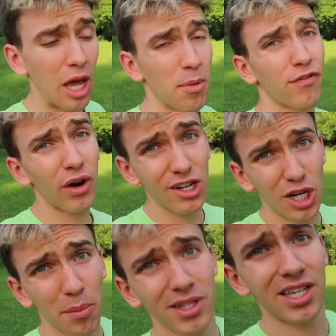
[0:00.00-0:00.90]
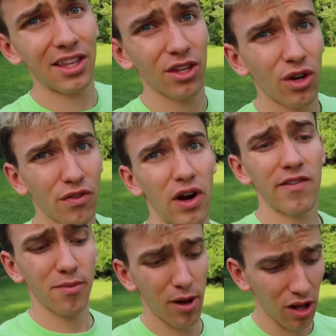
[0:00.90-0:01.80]
Okay, before I jump in to get the Nerf
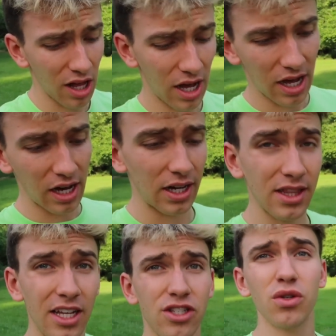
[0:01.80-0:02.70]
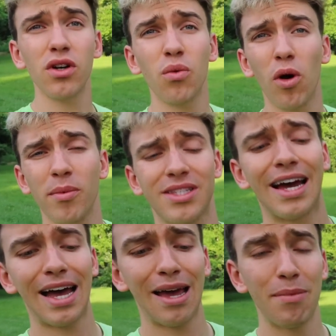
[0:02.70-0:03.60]
Rival ball, uh, let's do it one more
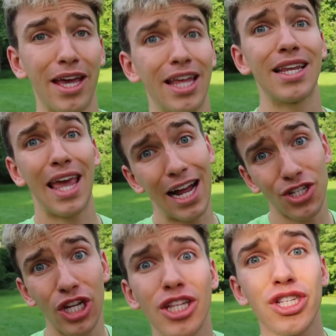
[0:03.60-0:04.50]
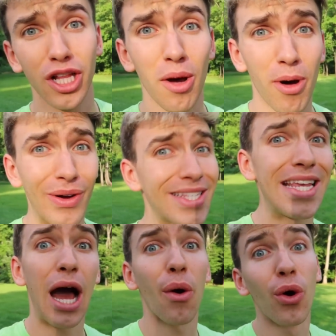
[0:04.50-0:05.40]
time and catch it in slow-mo and
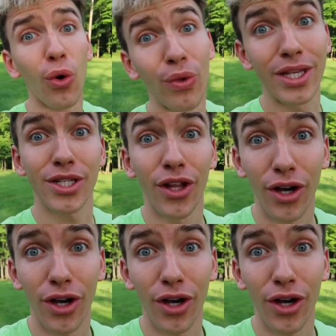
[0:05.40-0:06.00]
see how cool this